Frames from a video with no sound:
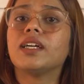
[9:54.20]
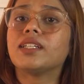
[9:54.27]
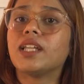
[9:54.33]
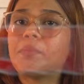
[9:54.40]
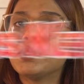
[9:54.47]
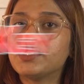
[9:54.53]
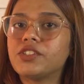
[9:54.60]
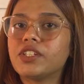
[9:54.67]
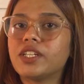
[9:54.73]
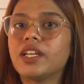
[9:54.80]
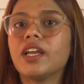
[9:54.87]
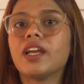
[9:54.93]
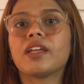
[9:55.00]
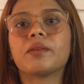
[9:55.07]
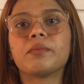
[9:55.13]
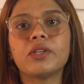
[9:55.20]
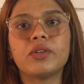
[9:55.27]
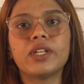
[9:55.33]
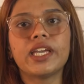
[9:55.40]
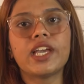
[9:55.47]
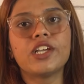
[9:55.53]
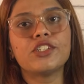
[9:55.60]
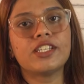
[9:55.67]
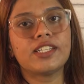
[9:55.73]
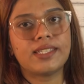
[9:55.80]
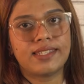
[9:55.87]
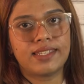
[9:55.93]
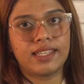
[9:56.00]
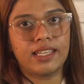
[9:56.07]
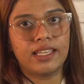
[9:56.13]
Number 3, communication
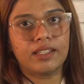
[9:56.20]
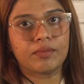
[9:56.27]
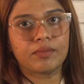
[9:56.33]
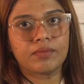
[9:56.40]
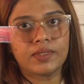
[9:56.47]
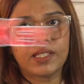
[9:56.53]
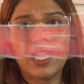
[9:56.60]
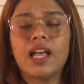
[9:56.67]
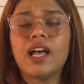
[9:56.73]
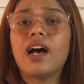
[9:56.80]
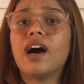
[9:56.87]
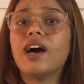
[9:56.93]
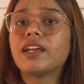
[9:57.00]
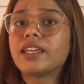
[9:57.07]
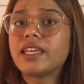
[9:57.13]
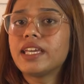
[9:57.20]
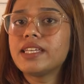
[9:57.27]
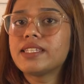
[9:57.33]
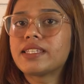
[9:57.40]
is key. A key